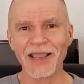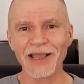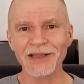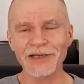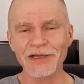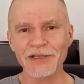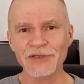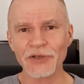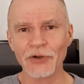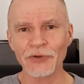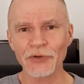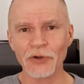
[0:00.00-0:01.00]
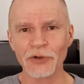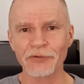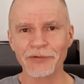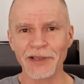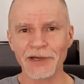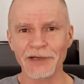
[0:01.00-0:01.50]
LEDs are not
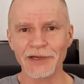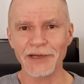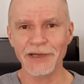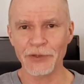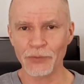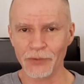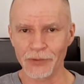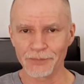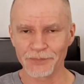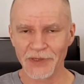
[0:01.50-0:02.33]
created equal.